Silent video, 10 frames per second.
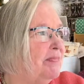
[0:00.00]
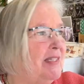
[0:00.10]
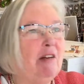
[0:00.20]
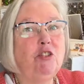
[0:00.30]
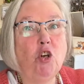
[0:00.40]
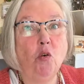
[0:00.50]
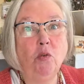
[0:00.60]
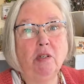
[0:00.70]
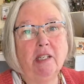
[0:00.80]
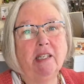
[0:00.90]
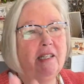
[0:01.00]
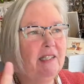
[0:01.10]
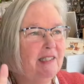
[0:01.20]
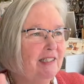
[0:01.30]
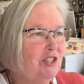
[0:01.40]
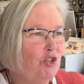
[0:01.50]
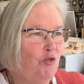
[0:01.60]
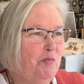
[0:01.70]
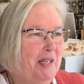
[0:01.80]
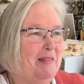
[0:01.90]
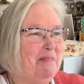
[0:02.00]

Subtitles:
Now, don't shoot me.